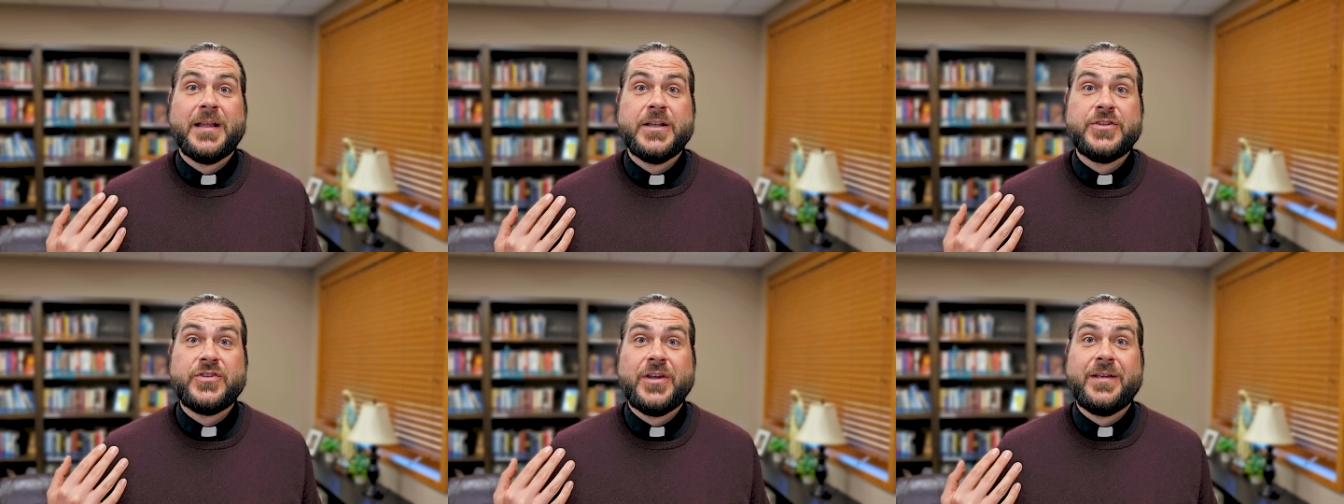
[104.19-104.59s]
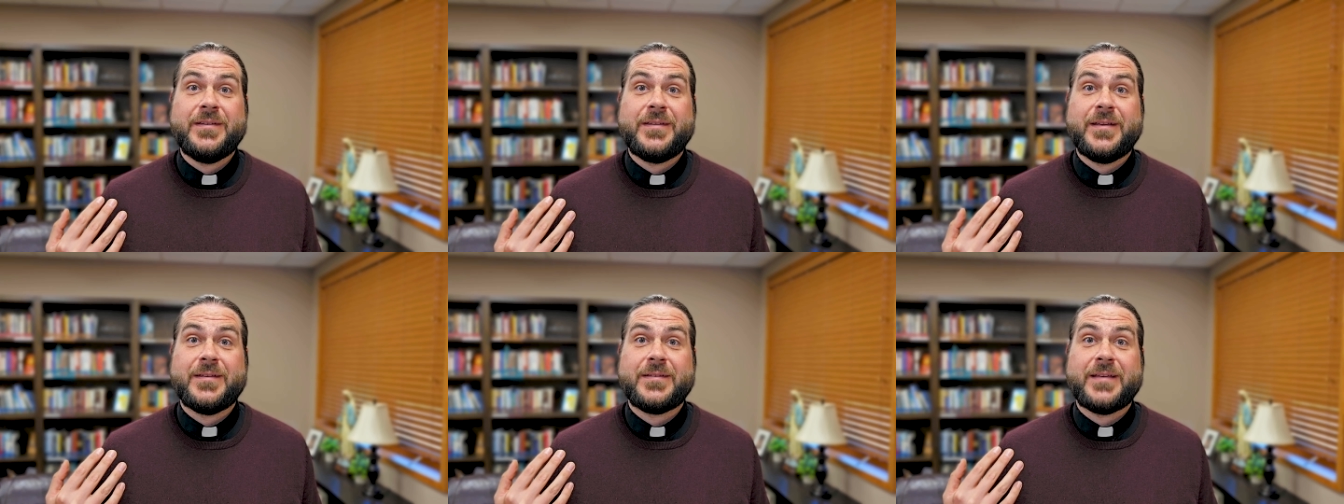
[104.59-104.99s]

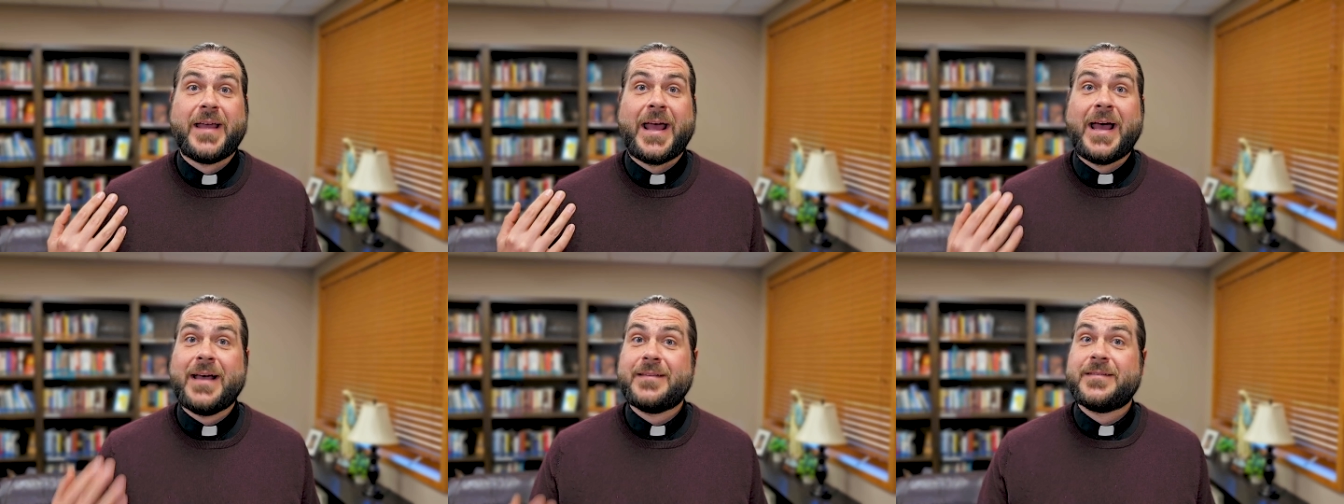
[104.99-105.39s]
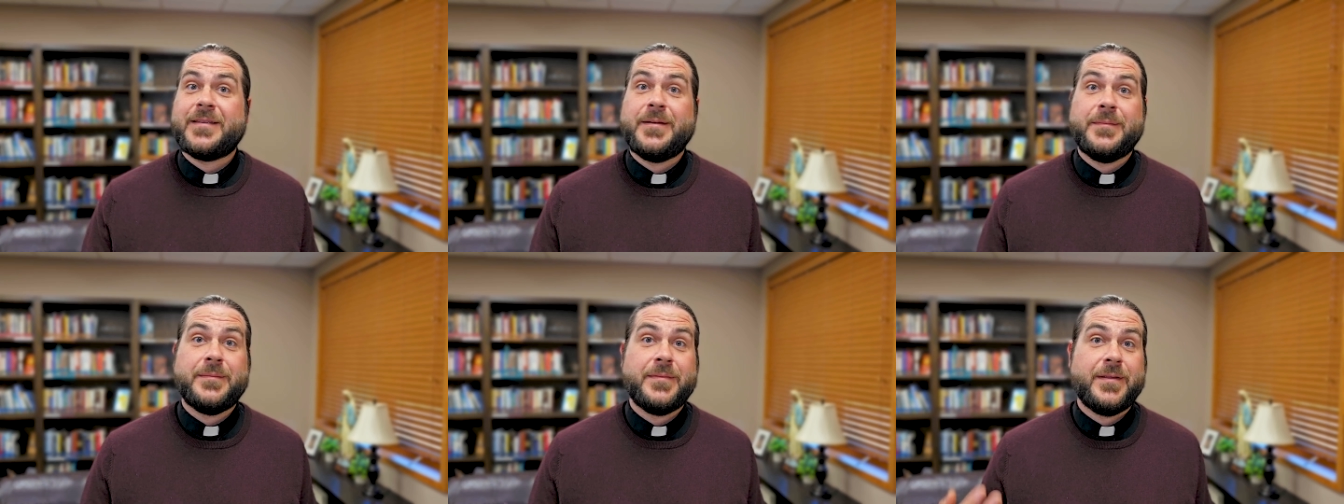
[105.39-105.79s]
Jesus asked
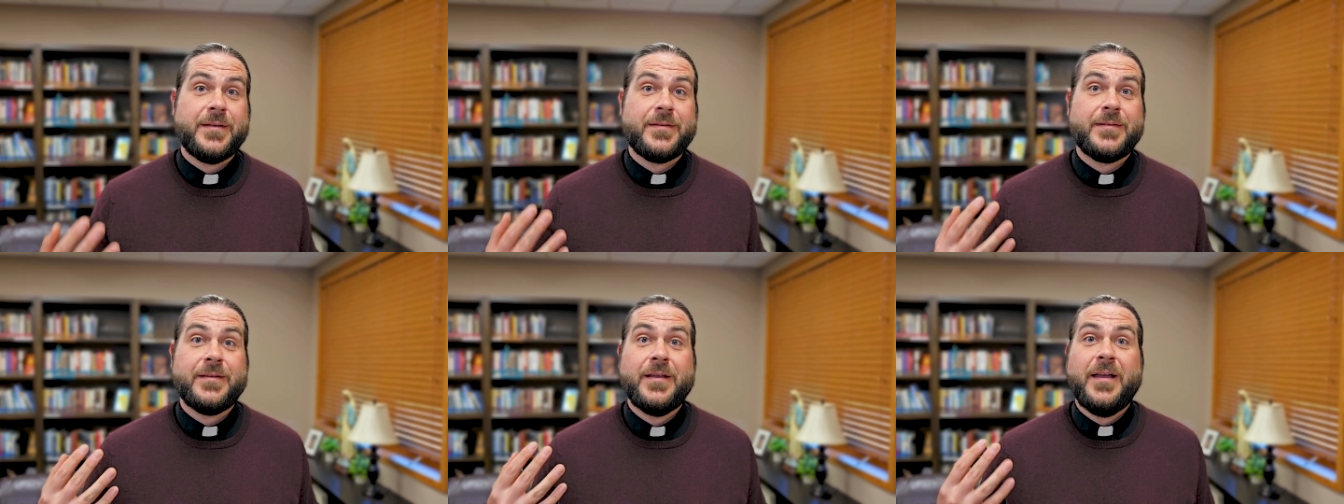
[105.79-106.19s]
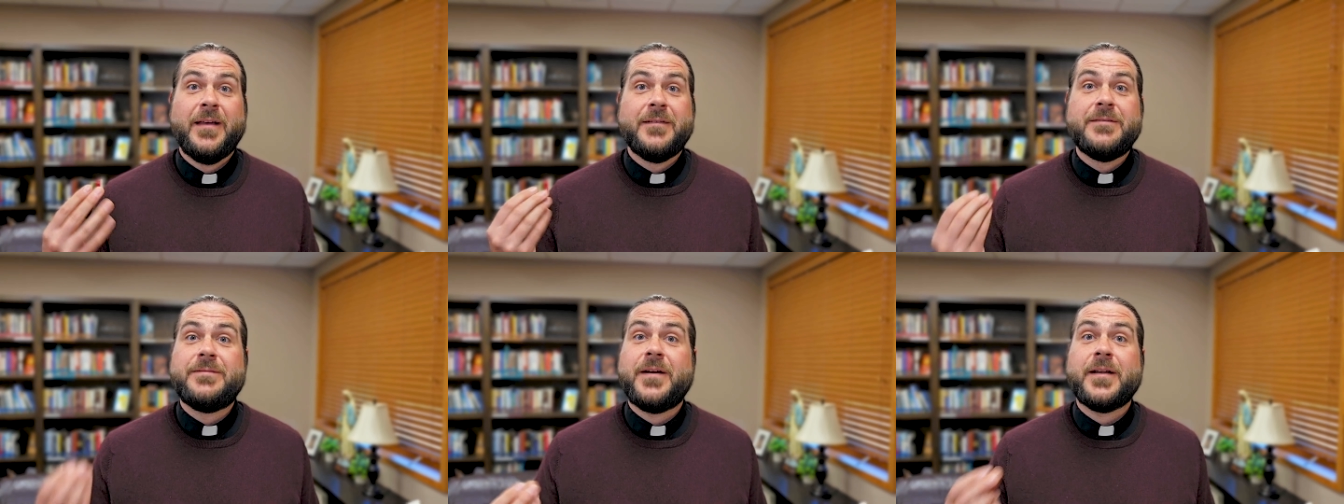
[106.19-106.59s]
him this
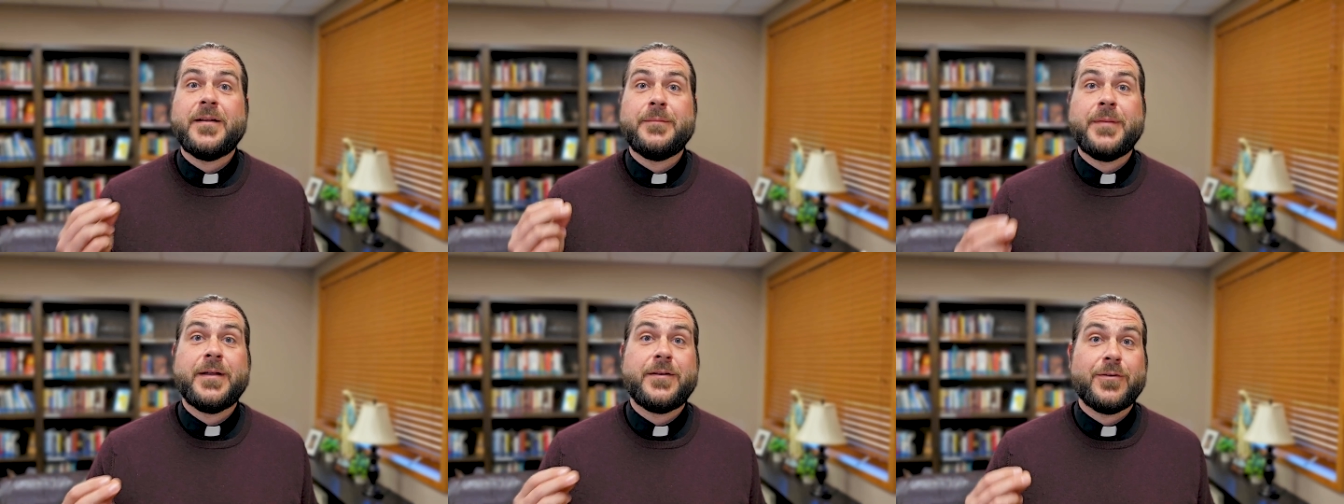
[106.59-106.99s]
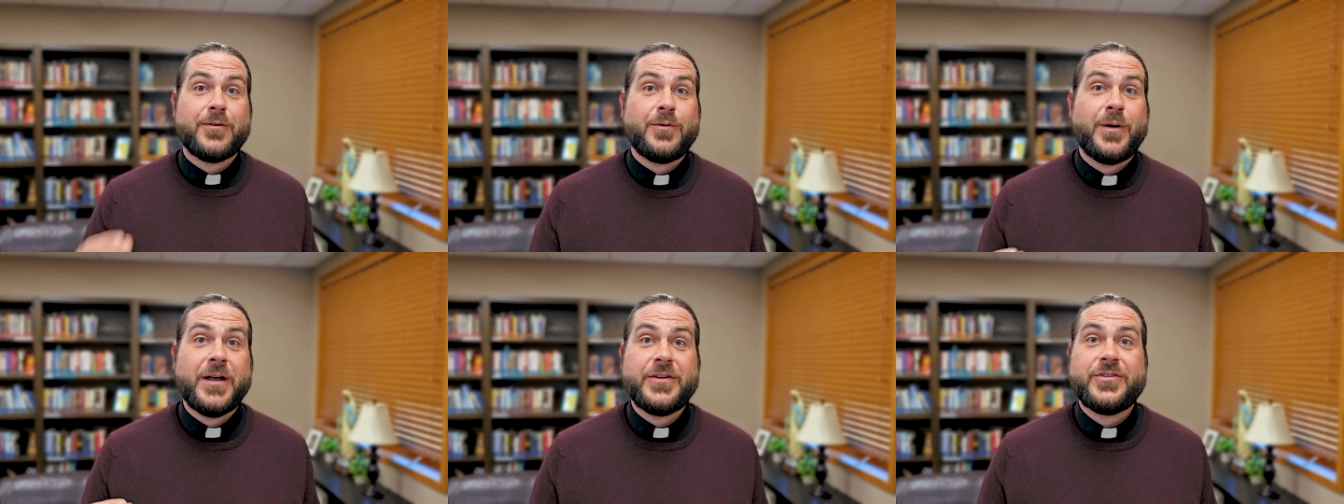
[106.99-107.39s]
fundamental
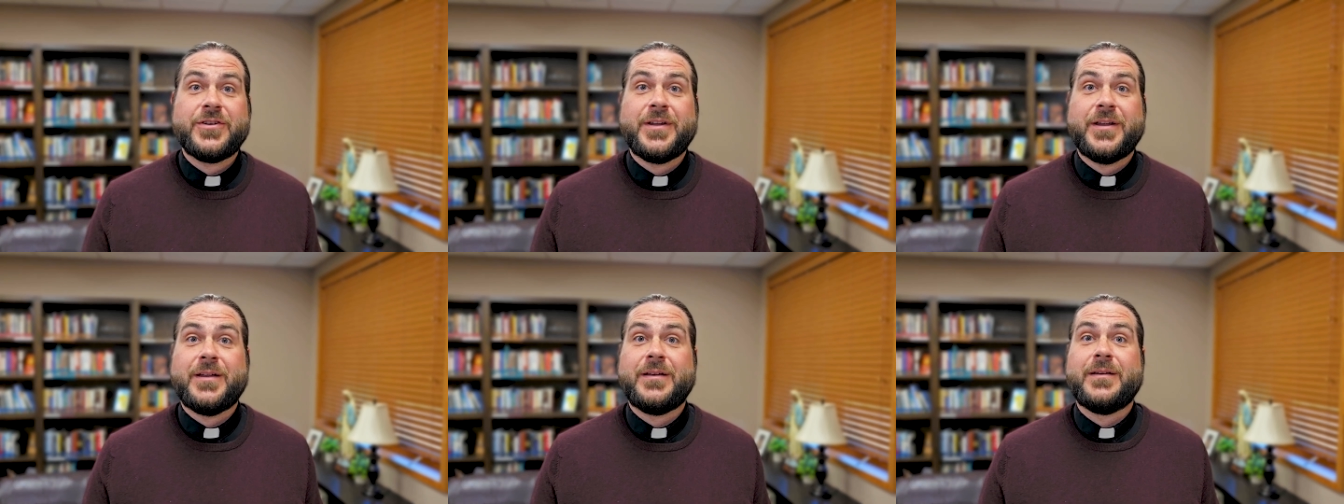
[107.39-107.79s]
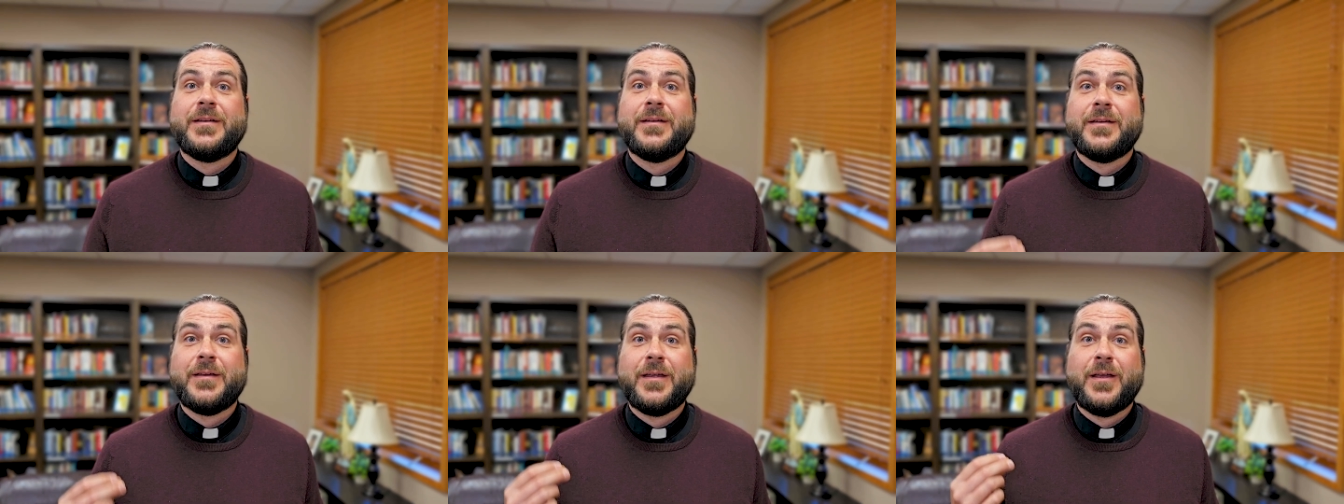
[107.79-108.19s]
question,
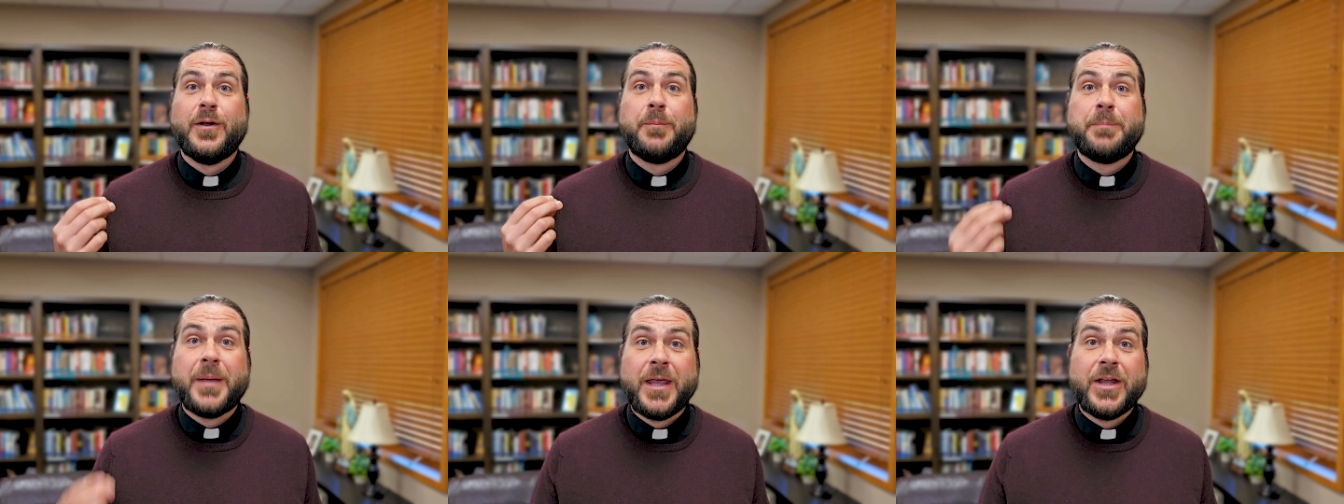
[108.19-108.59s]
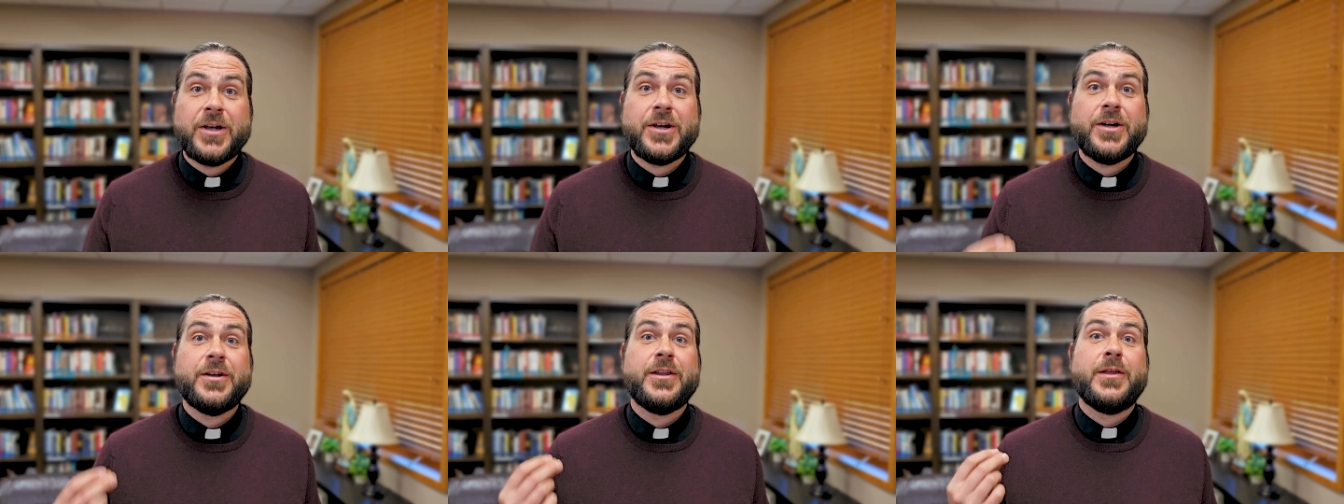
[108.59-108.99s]

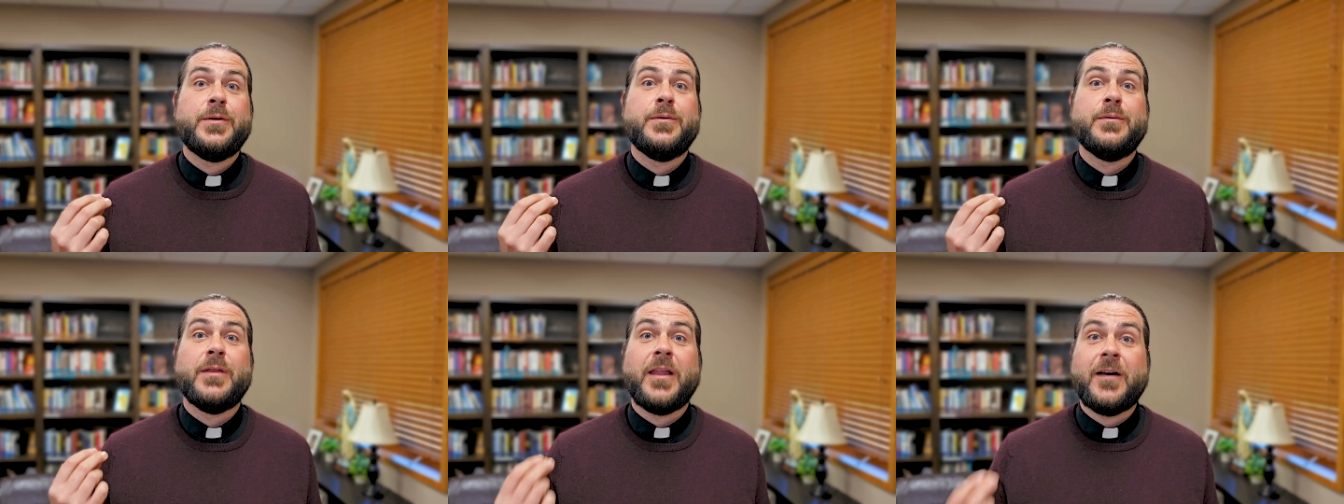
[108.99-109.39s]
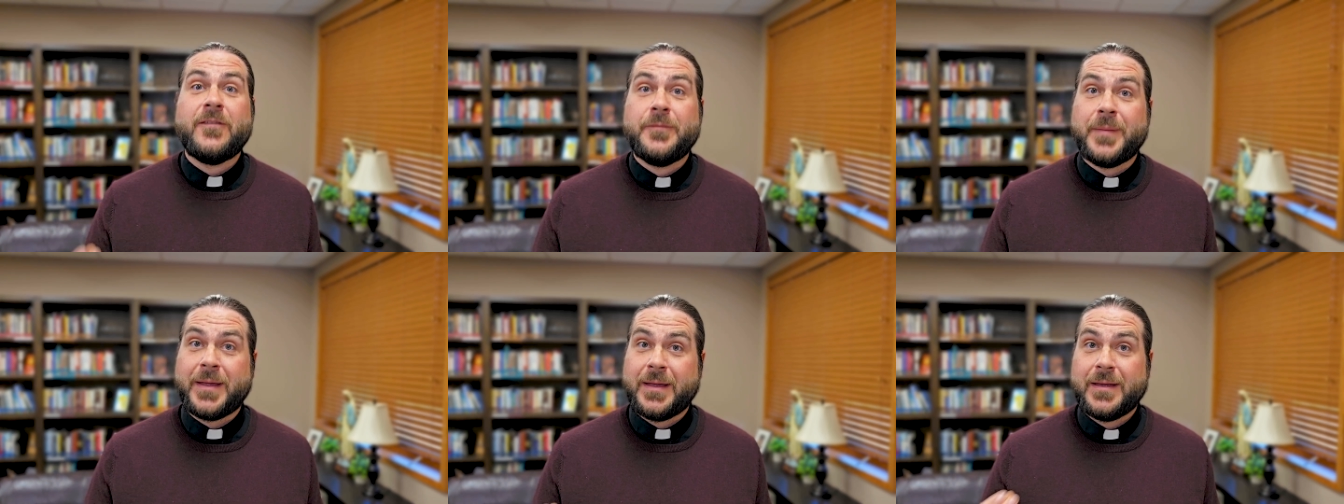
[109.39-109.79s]
Peter, do you love me?